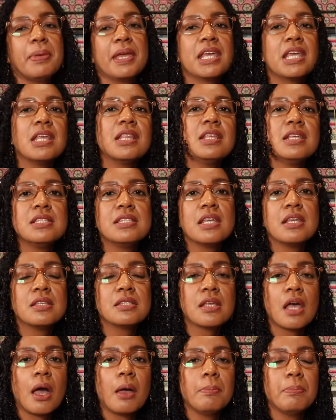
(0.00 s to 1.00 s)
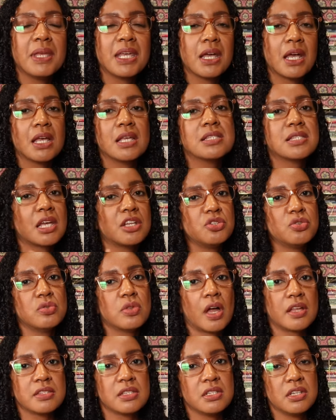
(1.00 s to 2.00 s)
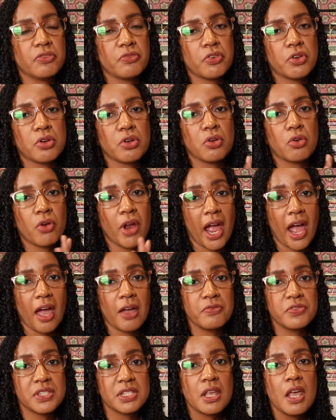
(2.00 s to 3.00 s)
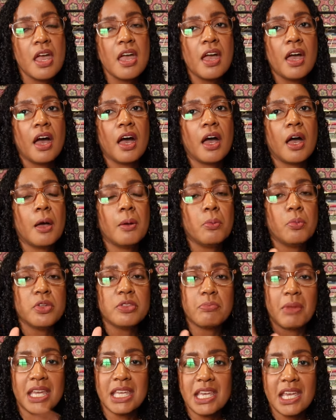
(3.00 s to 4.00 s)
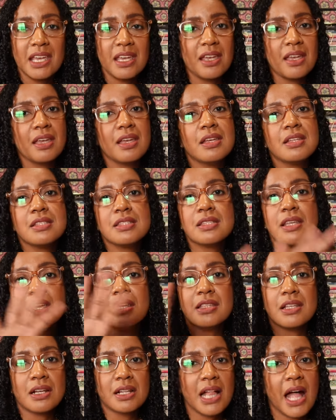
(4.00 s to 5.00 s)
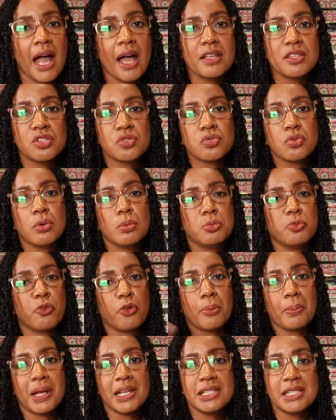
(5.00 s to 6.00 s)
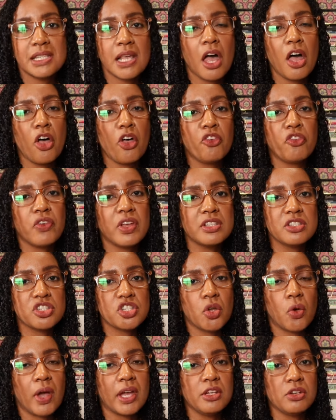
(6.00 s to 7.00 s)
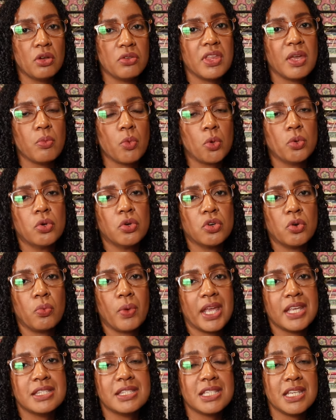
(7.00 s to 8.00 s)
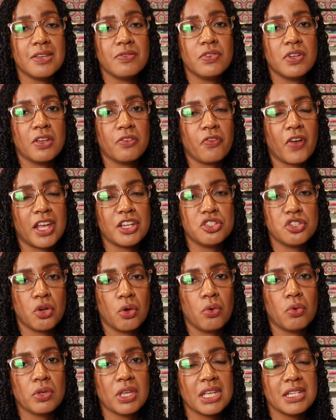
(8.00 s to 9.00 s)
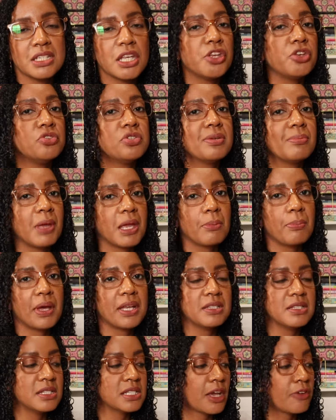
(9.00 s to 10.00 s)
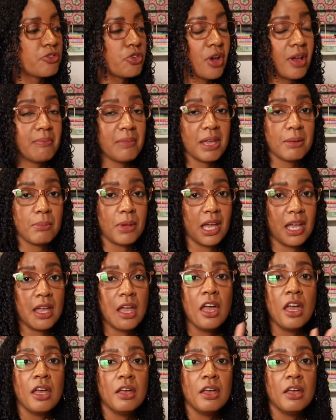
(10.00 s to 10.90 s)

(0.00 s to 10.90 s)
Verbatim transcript: picking these things up because I do lots of different crafts um, with my kids, in the classroom, for myself, and so I know they won't go to waste even if I don't continue to make buttons after I make my